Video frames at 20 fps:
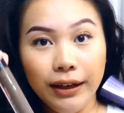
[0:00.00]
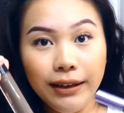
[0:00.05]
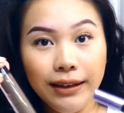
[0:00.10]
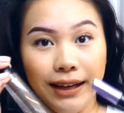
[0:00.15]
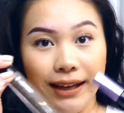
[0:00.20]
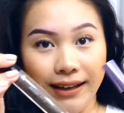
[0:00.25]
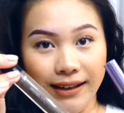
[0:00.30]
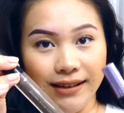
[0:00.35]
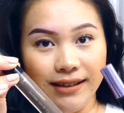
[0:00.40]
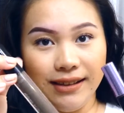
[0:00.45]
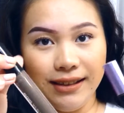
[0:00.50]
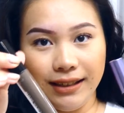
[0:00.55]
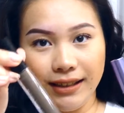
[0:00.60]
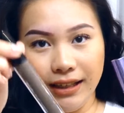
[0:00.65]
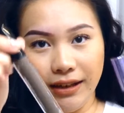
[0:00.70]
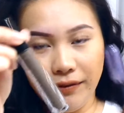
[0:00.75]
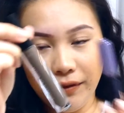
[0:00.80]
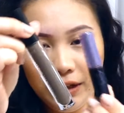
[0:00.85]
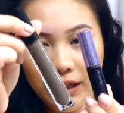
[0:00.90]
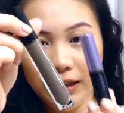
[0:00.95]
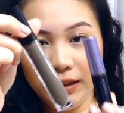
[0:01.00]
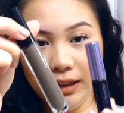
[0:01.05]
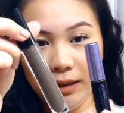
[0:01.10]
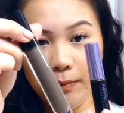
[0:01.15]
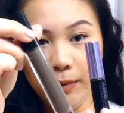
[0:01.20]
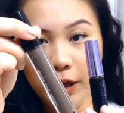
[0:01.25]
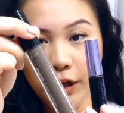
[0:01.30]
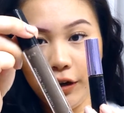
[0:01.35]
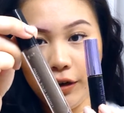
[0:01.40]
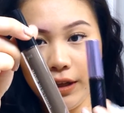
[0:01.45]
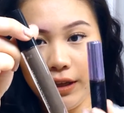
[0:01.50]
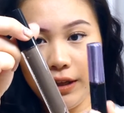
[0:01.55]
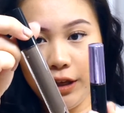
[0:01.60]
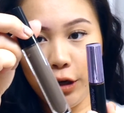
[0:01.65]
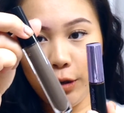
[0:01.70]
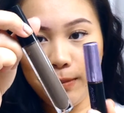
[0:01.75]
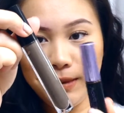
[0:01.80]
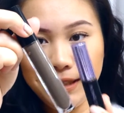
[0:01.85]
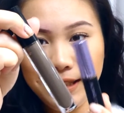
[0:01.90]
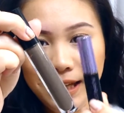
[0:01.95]
It is significantly bigger than the
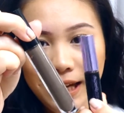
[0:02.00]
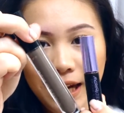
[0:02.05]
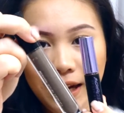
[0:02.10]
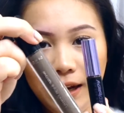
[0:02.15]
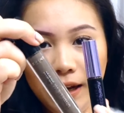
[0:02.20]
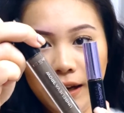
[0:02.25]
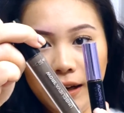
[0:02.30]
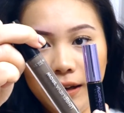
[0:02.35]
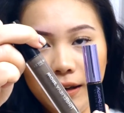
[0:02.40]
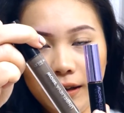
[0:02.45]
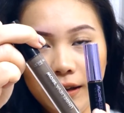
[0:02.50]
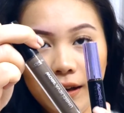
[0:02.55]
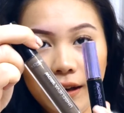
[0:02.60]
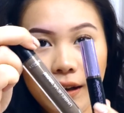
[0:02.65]
Urban Decay,